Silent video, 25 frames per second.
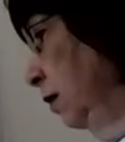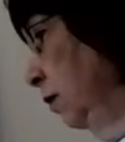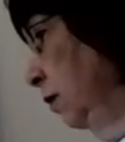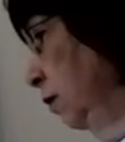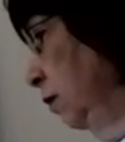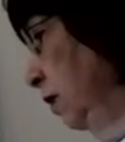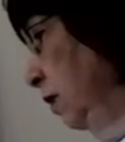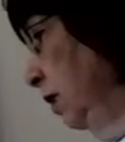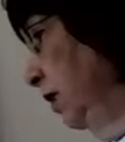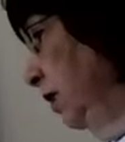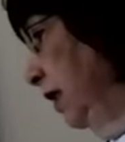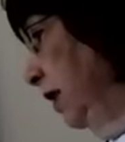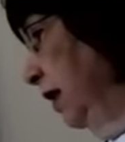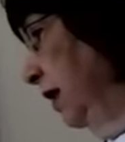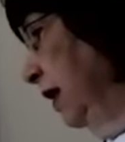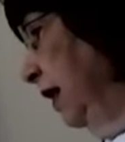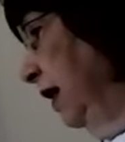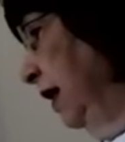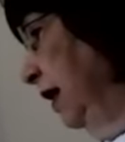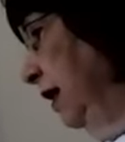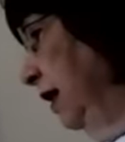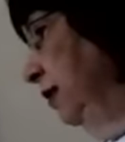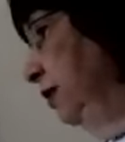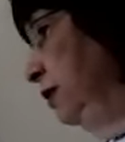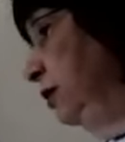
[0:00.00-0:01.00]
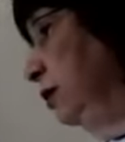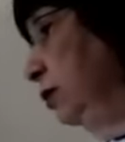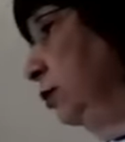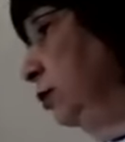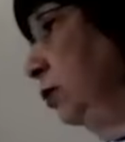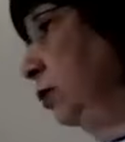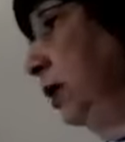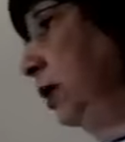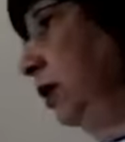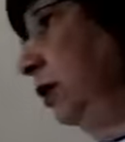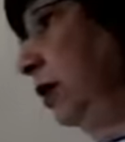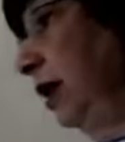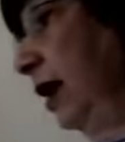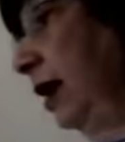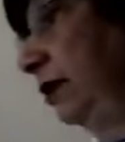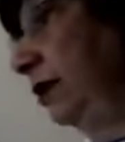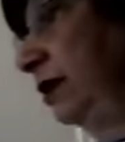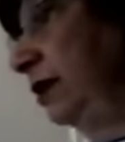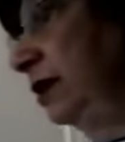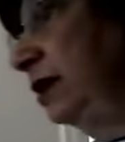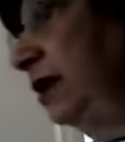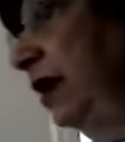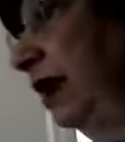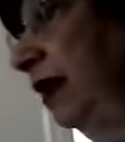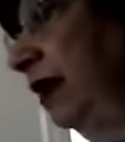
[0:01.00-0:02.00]
with a square
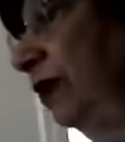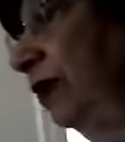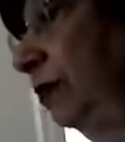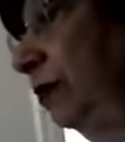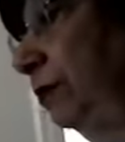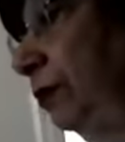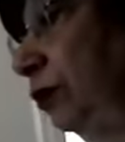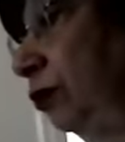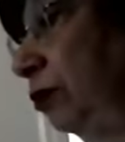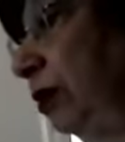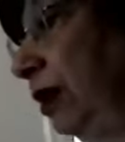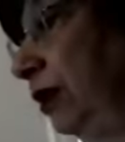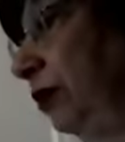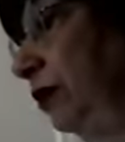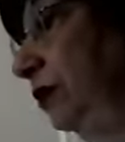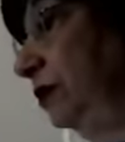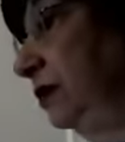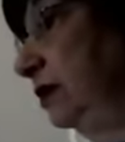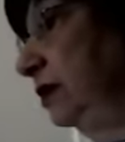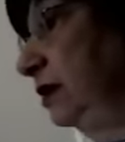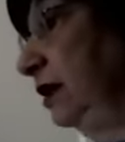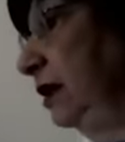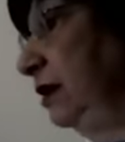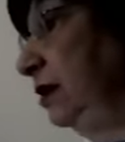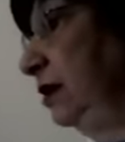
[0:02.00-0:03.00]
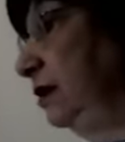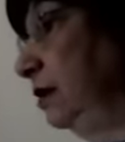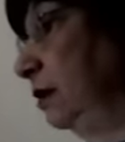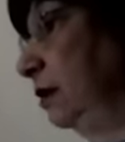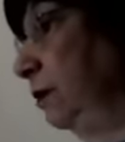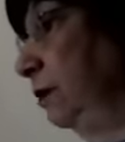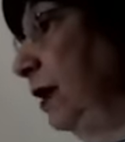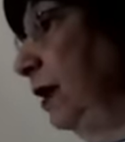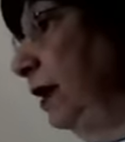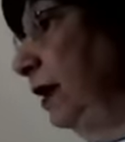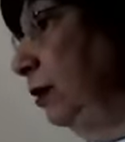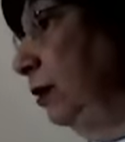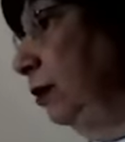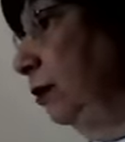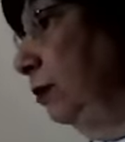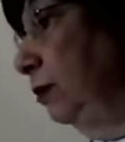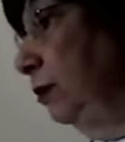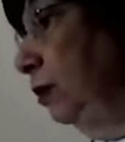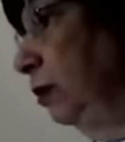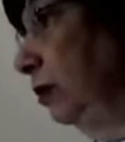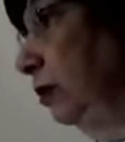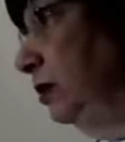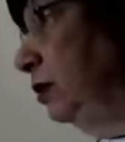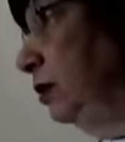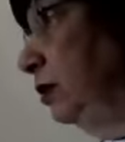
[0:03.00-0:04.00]
outside the parentheses. The
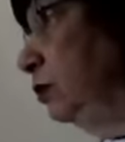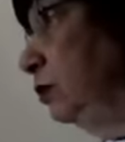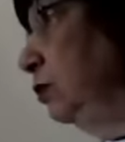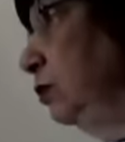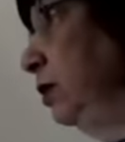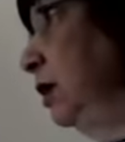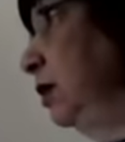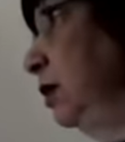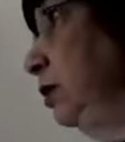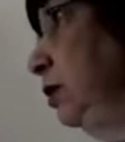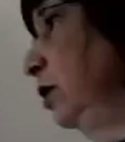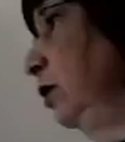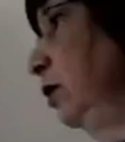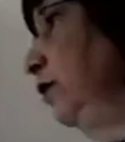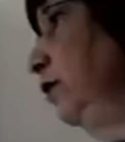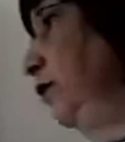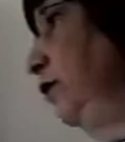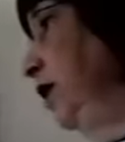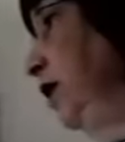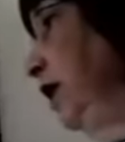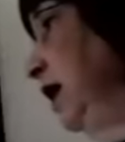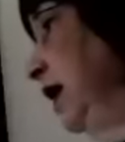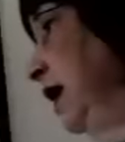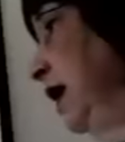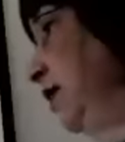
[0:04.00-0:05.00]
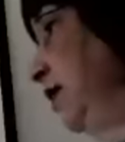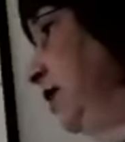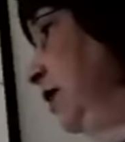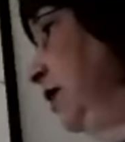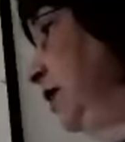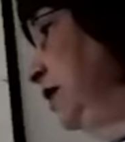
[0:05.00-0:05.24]
binomial is squared. Don't forget the